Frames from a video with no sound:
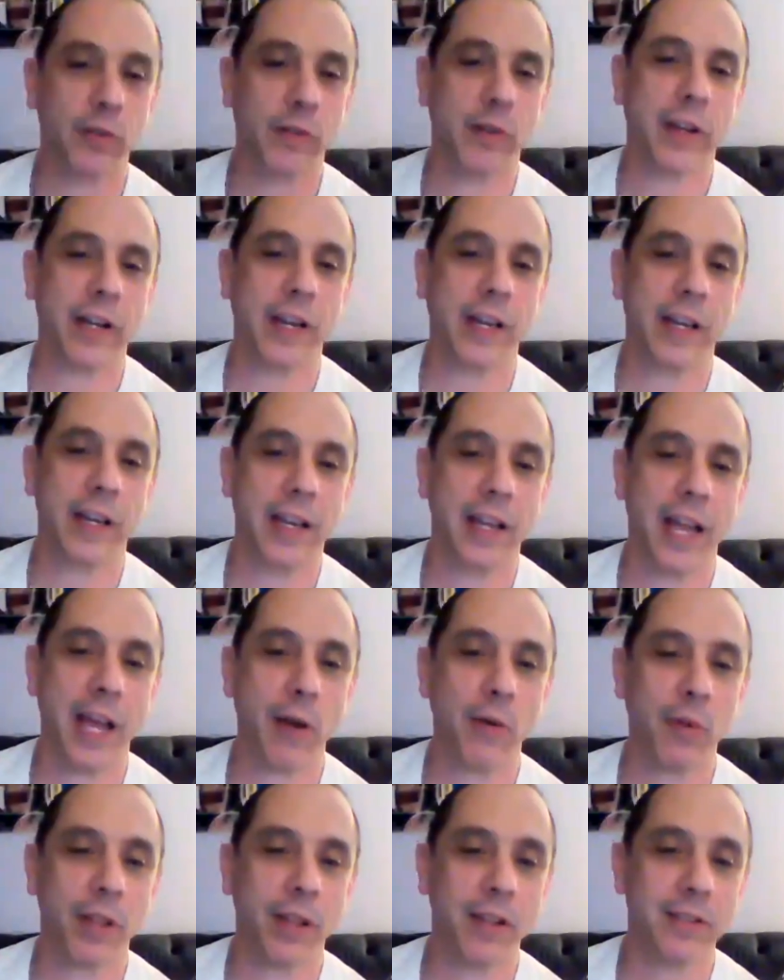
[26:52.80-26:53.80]
you going to hang
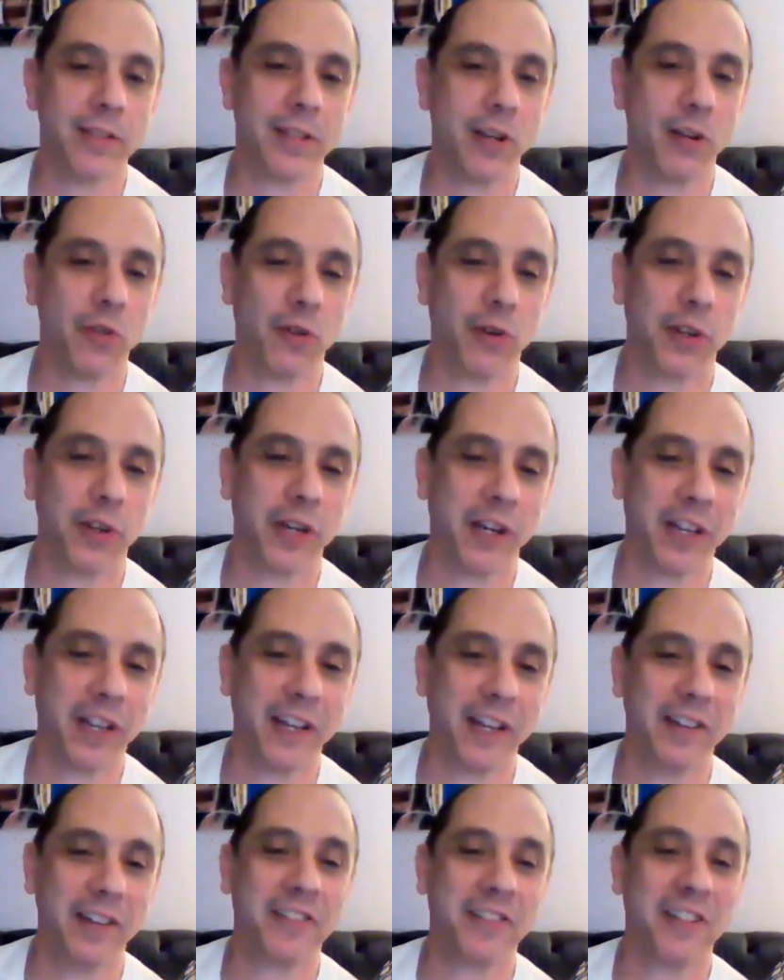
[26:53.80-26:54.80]
with us here or are you going to
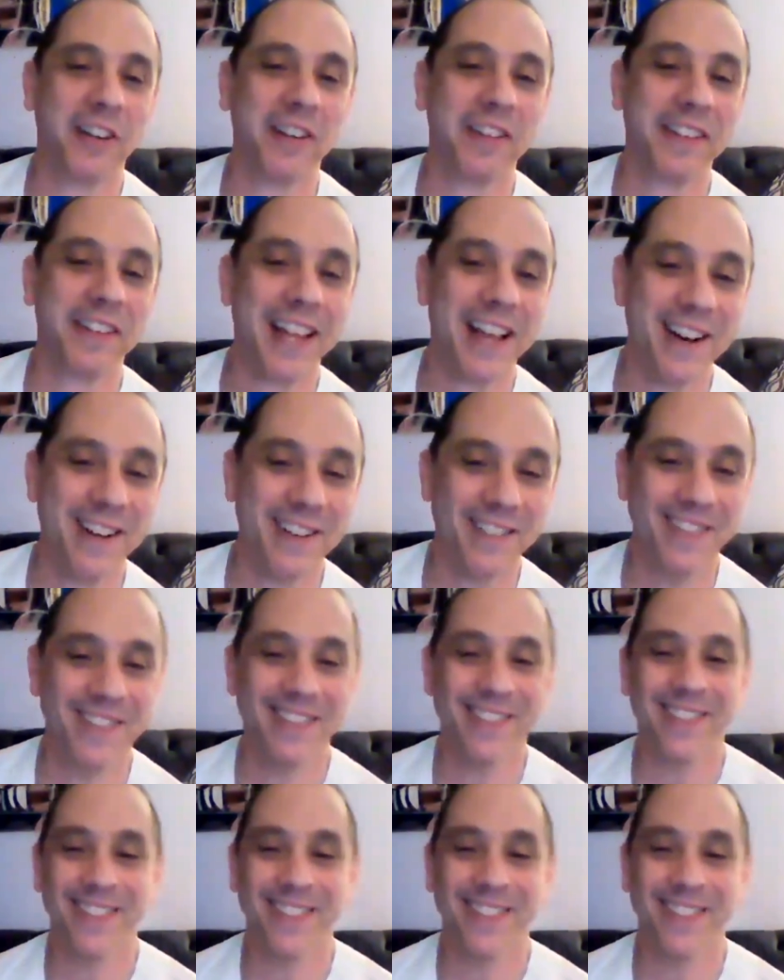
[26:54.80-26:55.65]
get shut down?